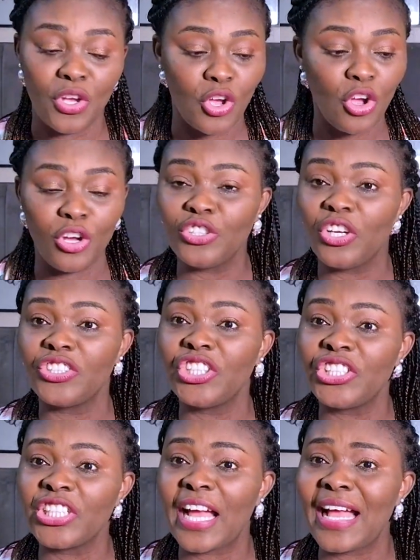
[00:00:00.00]
hold your
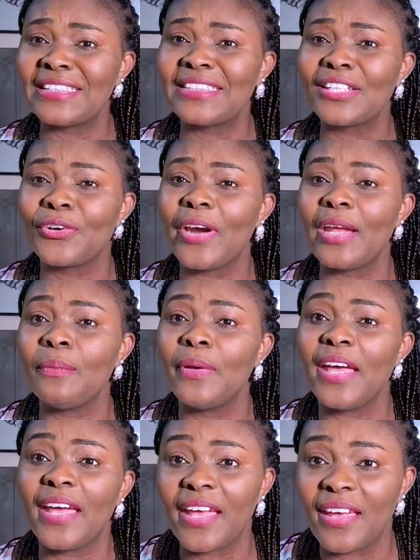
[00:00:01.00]
ginger and scrape
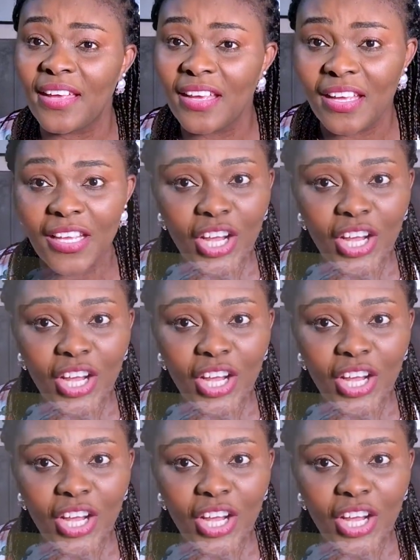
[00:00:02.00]
it. It